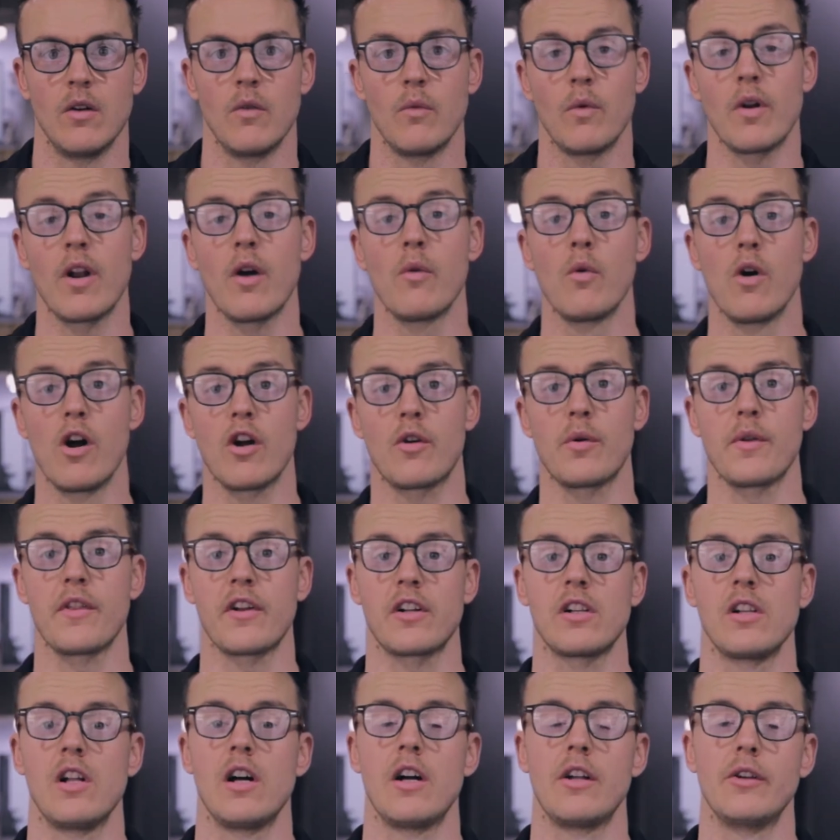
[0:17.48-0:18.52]
When I work with a
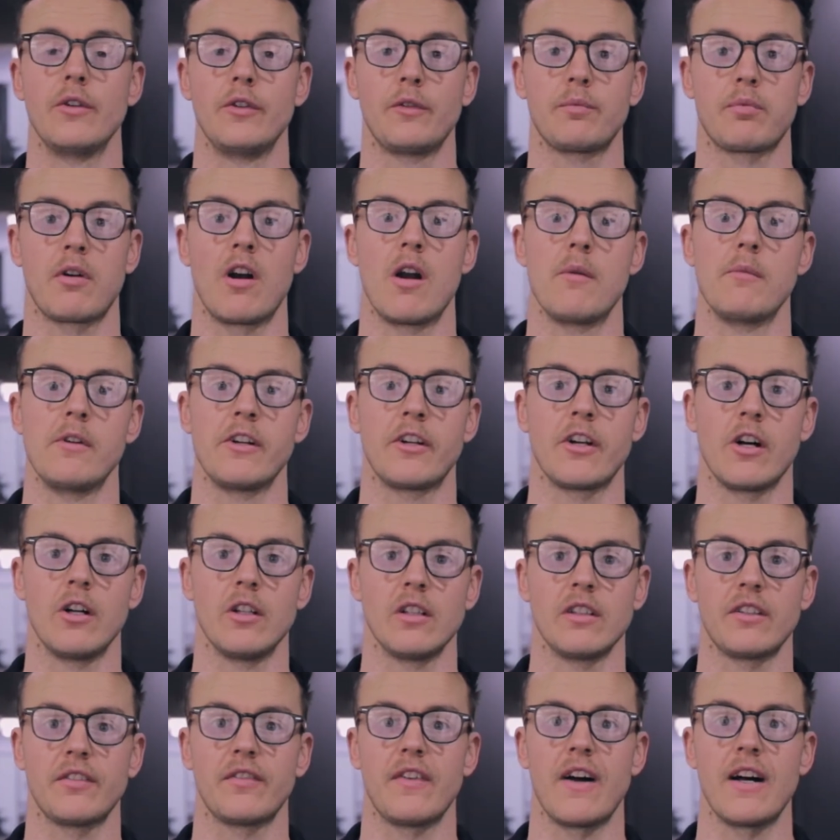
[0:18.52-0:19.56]
client whose primary
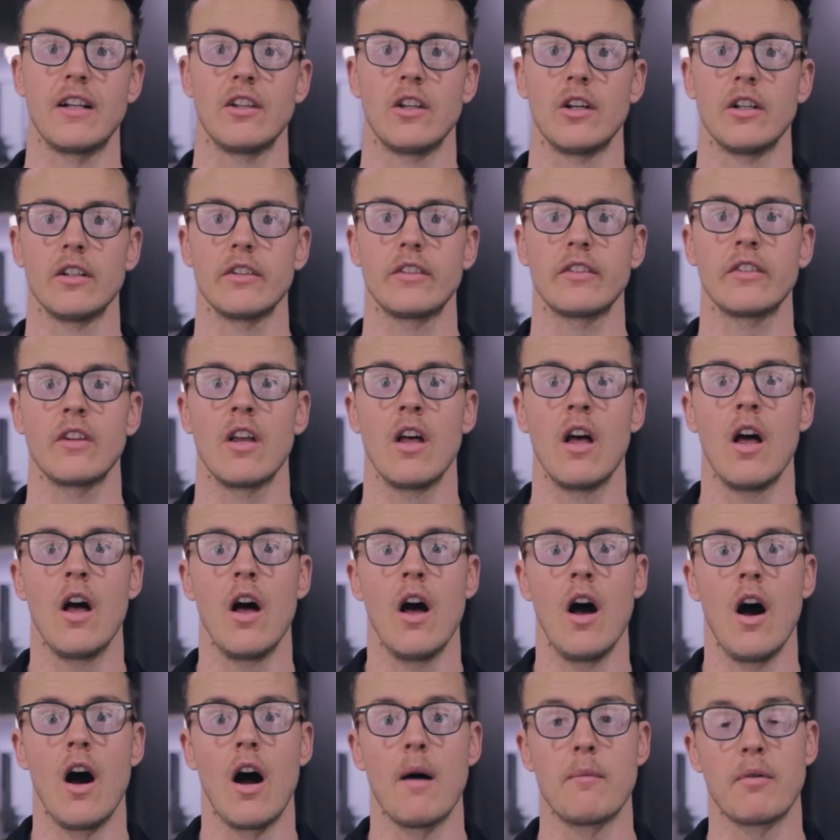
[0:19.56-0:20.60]
goal is fat loss,
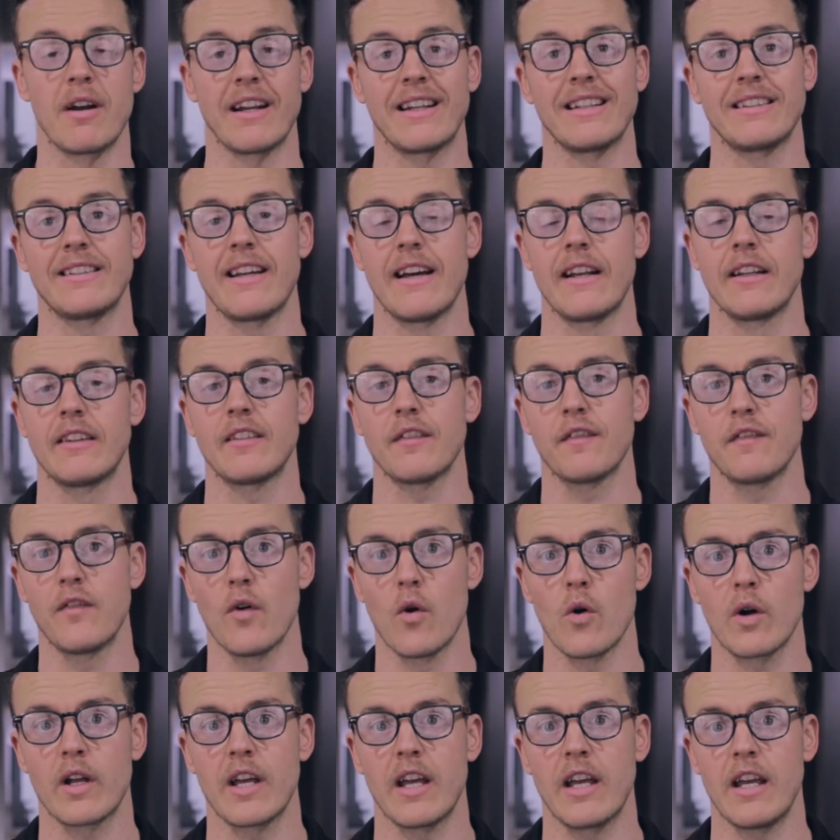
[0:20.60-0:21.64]
I break it down into
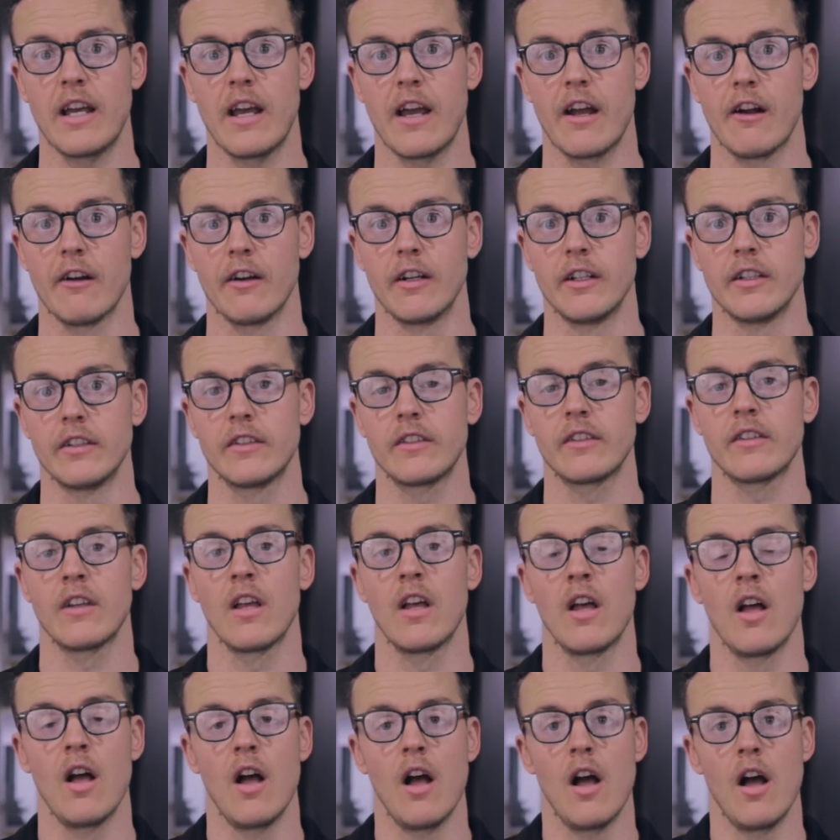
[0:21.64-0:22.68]
4 key areas.
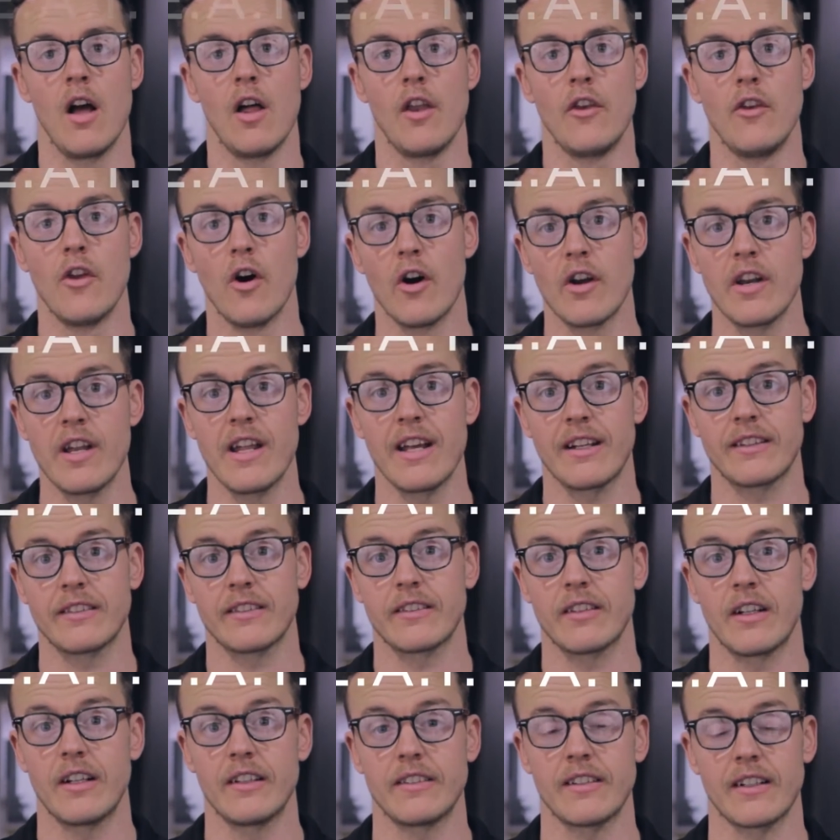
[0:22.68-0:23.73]
Non
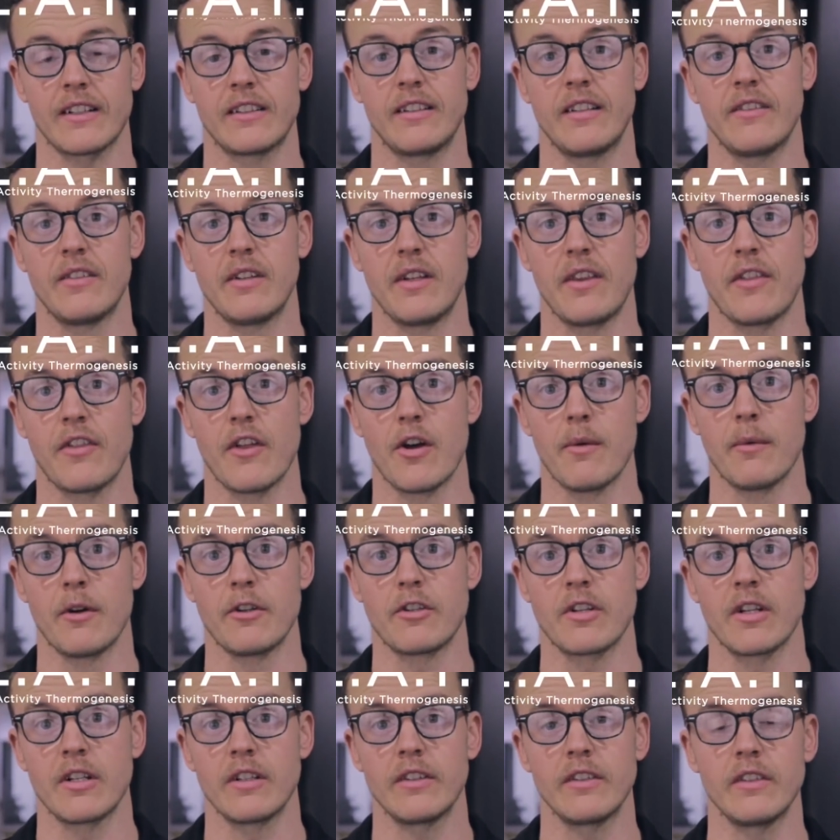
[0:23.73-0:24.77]
Exercise Activity
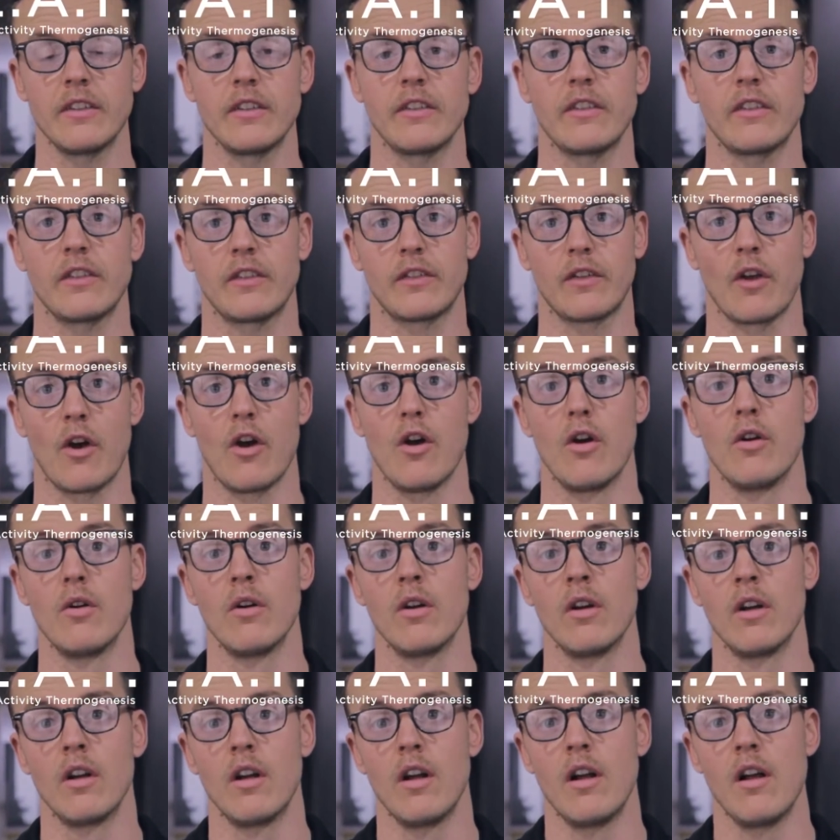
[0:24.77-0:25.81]
Thermogenesis, so
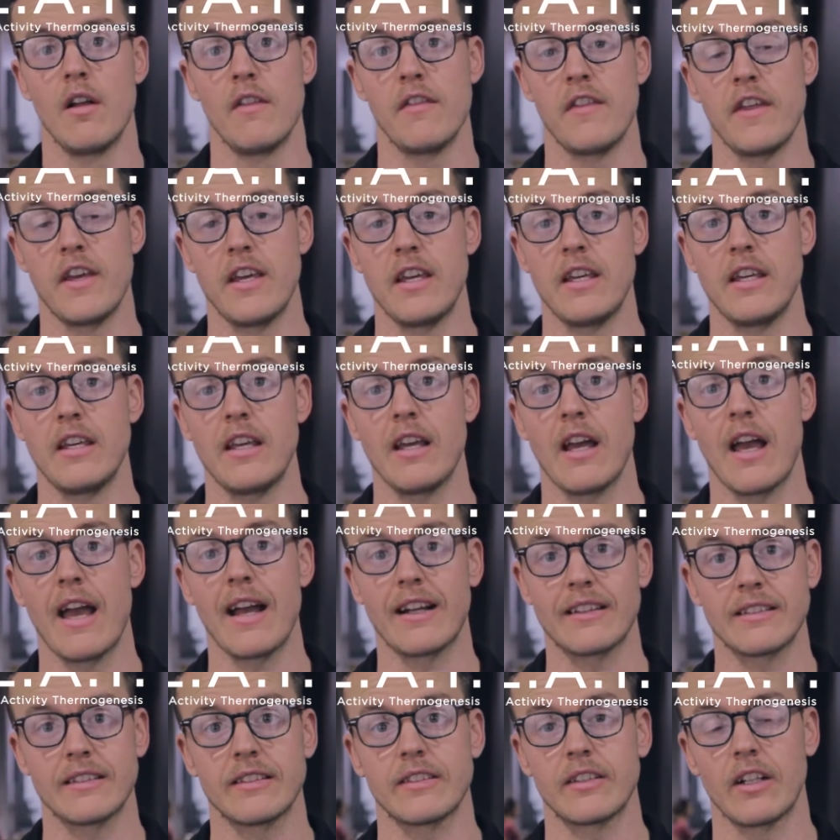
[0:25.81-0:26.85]
the
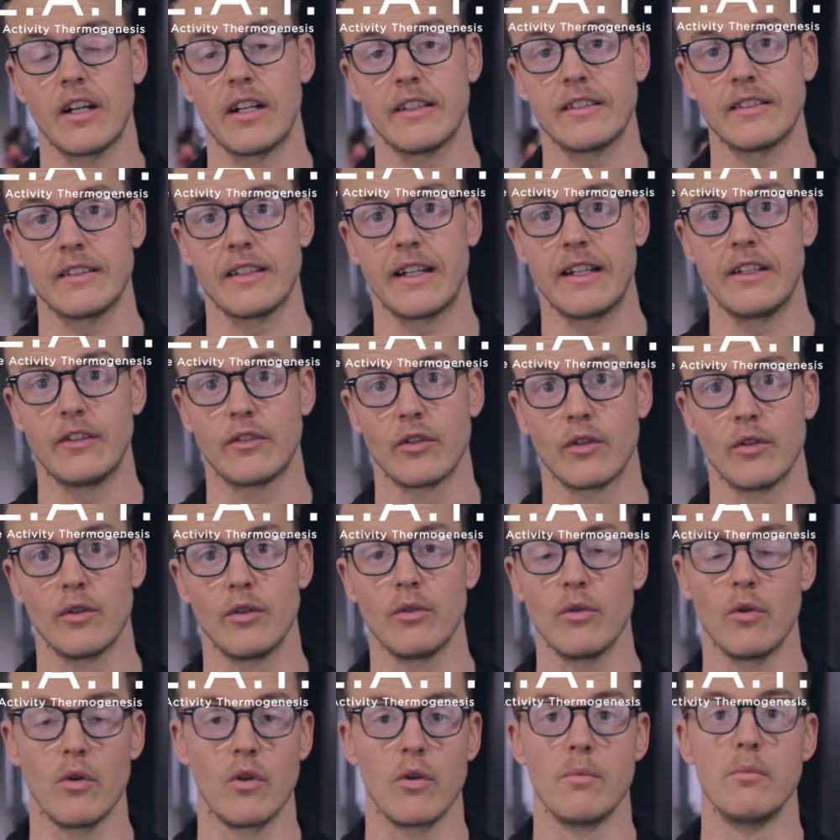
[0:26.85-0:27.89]
exercise that they do
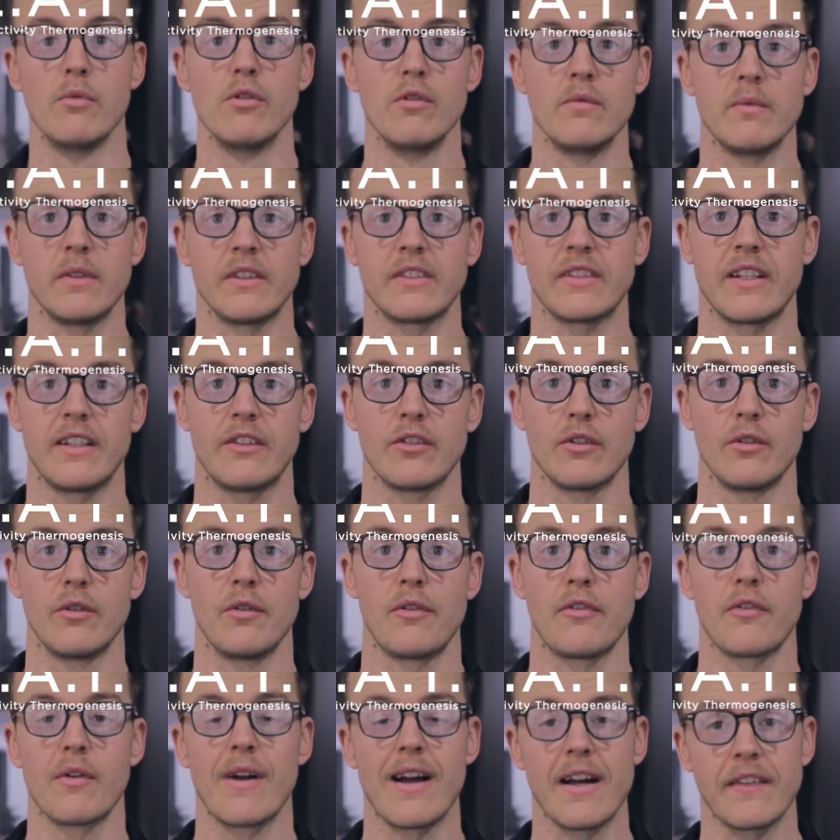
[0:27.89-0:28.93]
or the movements they do
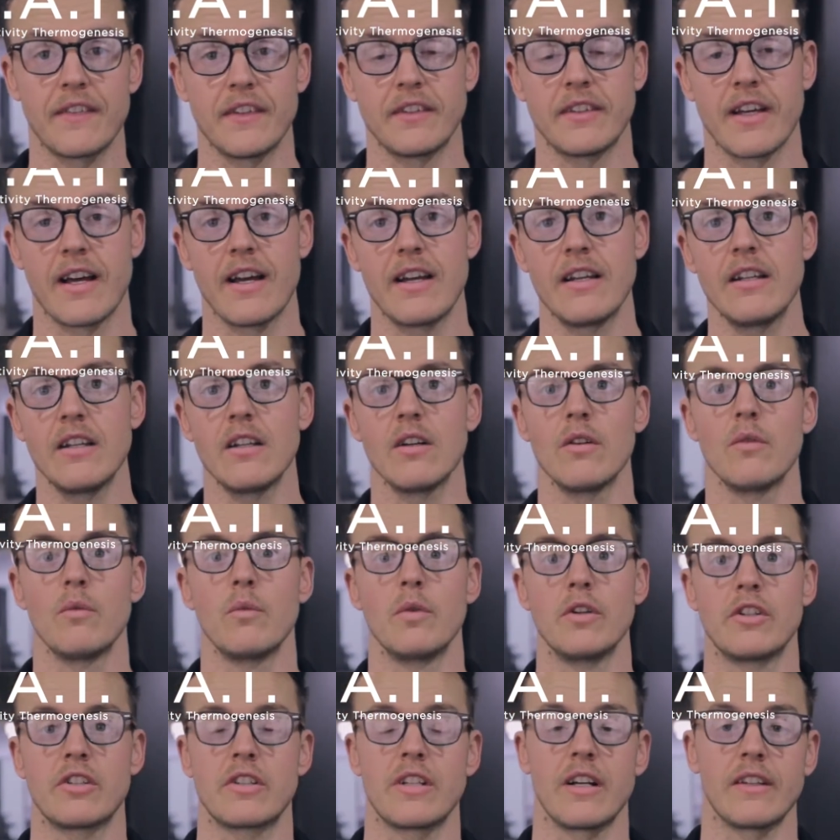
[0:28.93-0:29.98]
throughout the day,
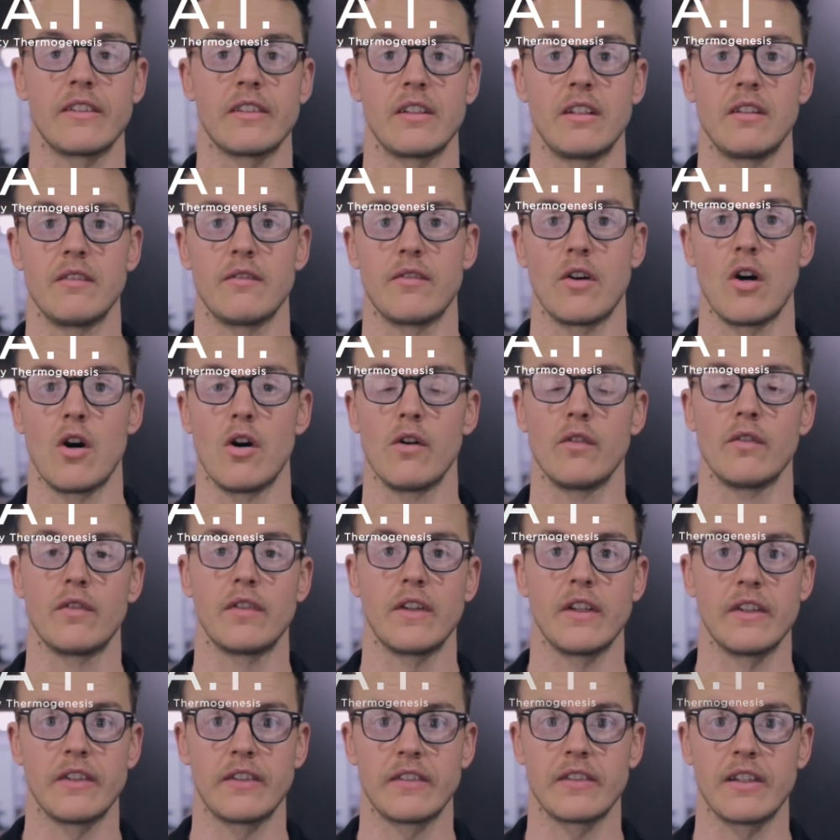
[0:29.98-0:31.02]
which doesn't involve
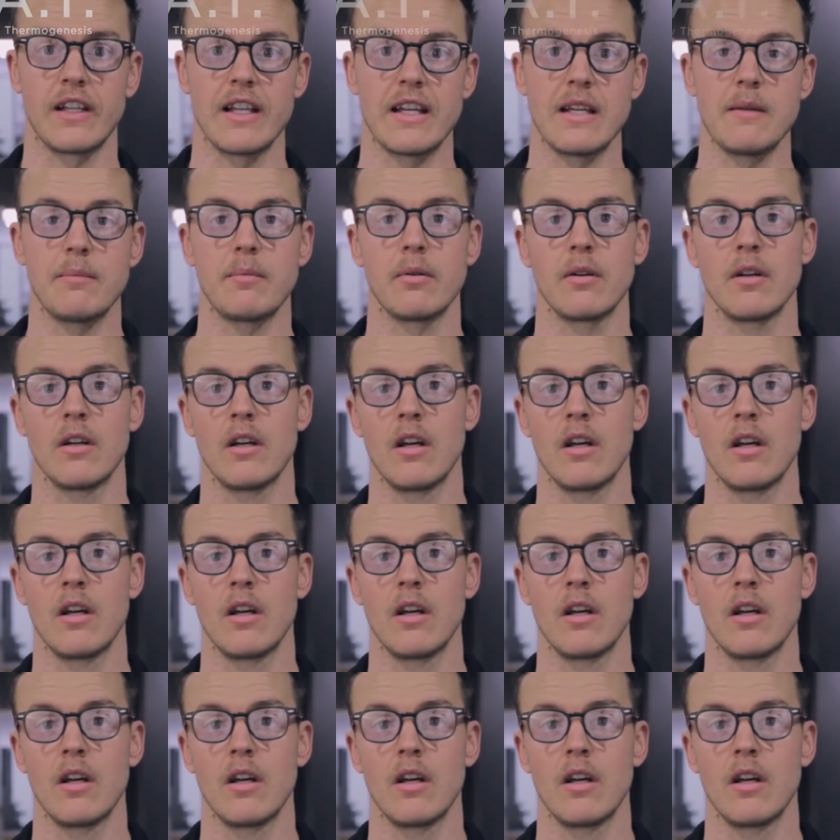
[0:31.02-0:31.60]
sleep,